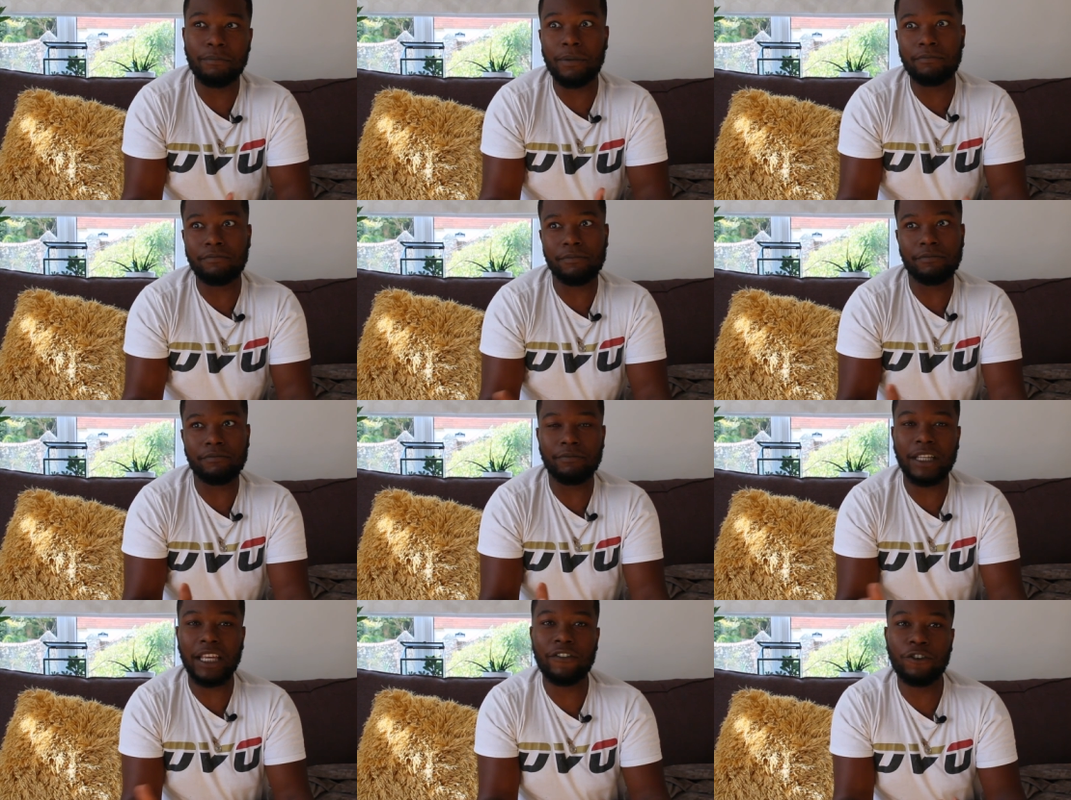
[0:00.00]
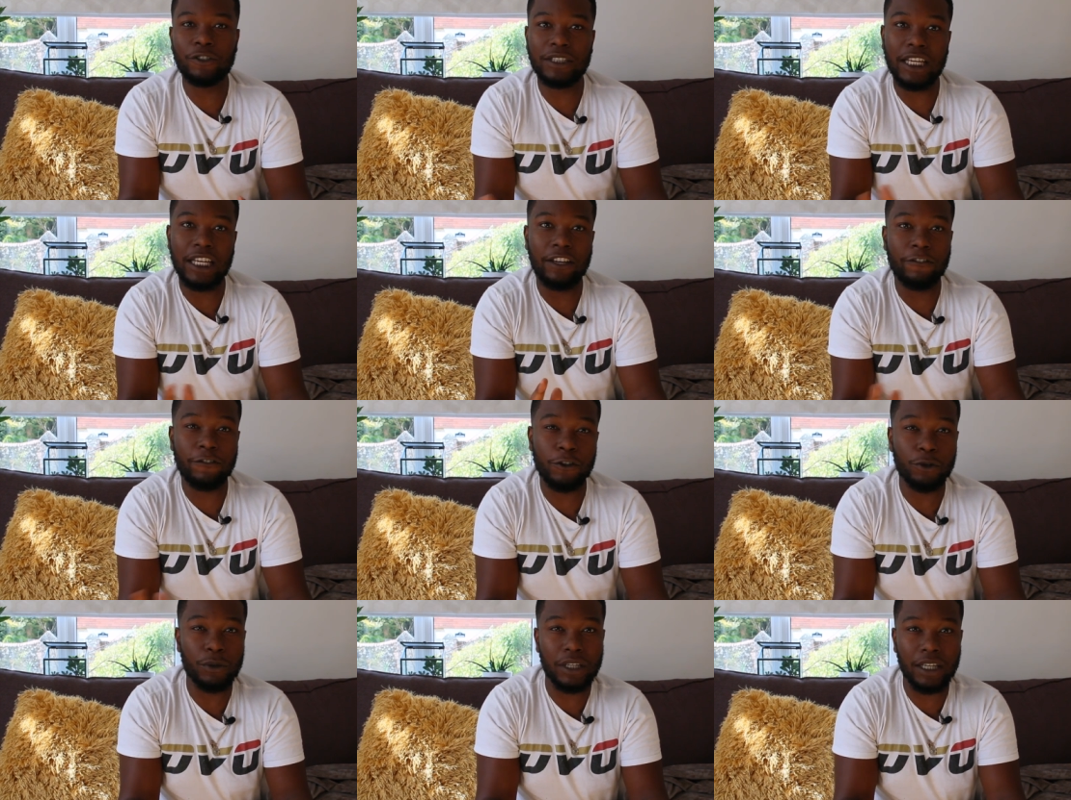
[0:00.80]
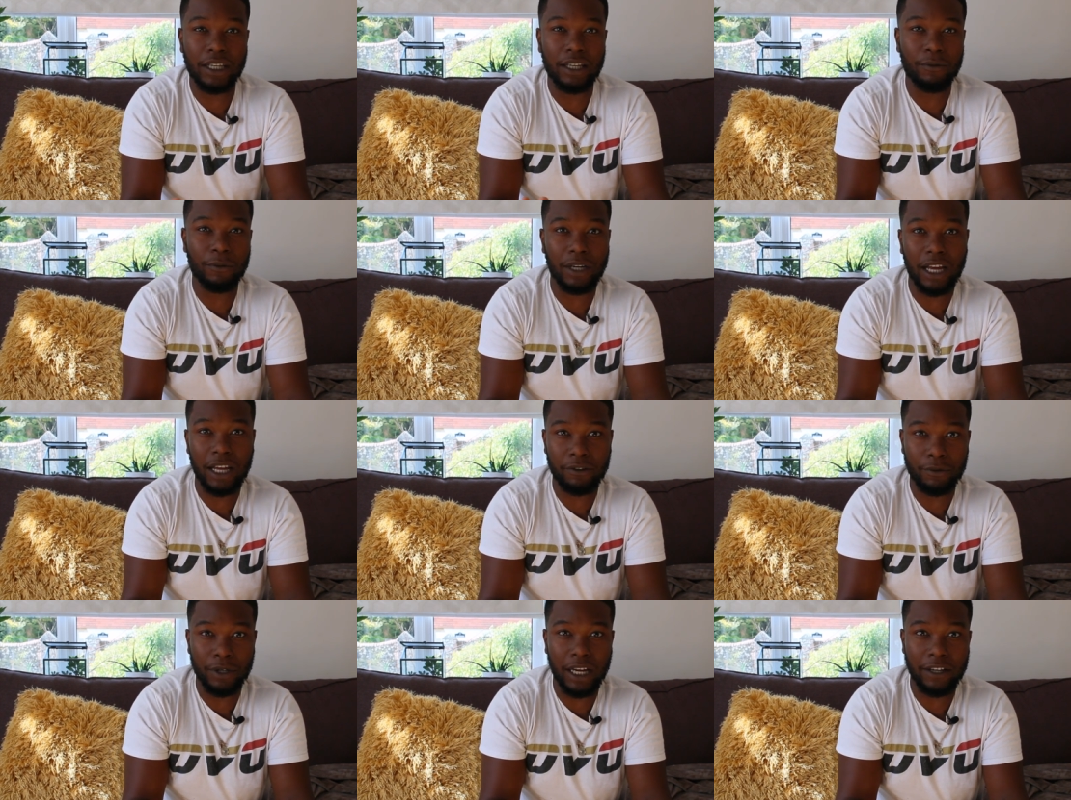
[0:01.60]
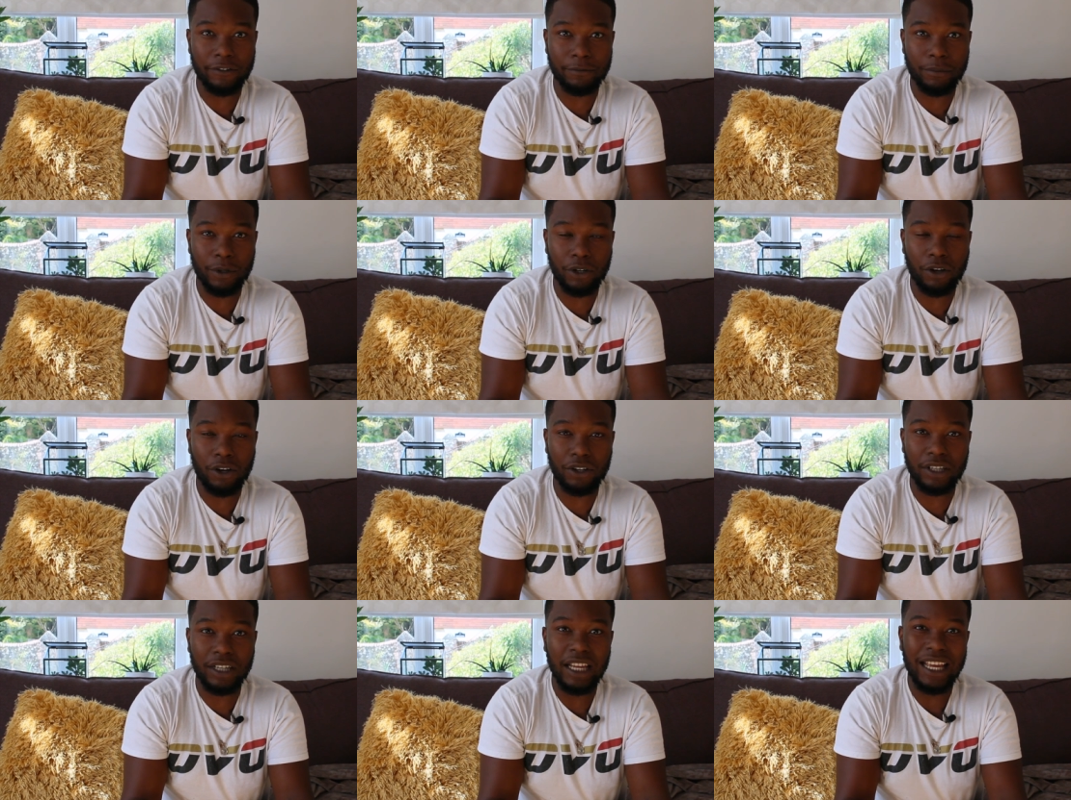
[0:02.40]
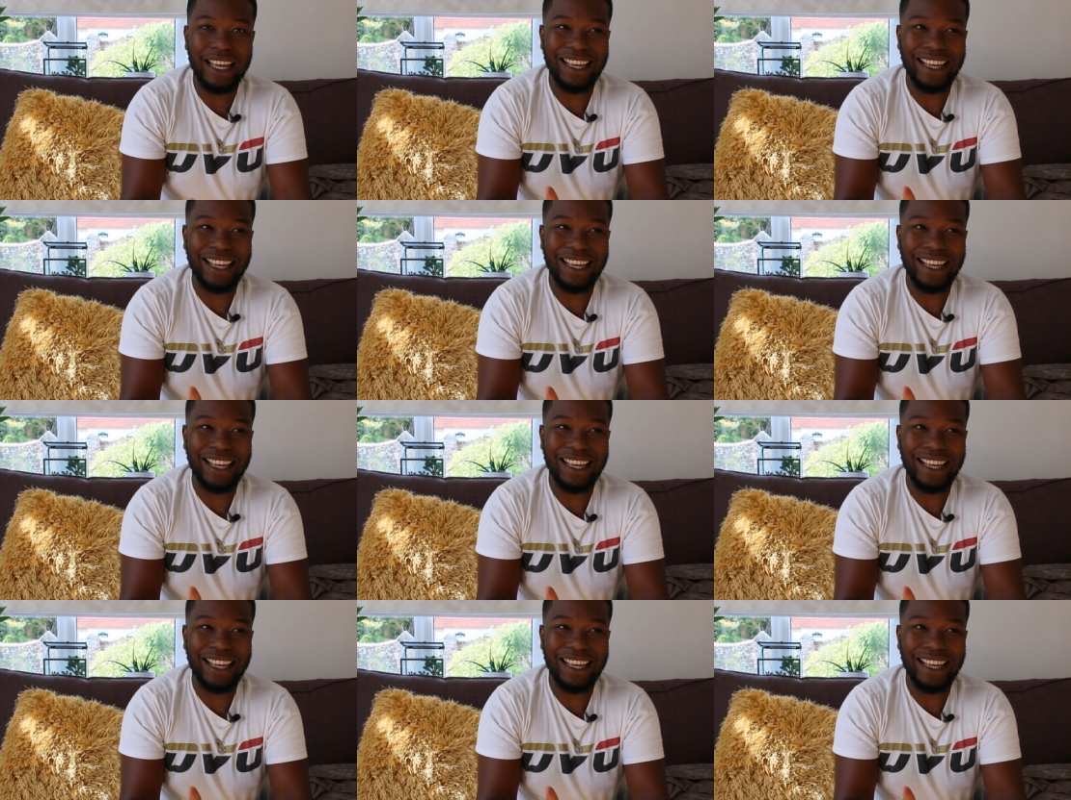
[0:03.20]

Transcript: um, give or take a few here, what, I, what I've put on,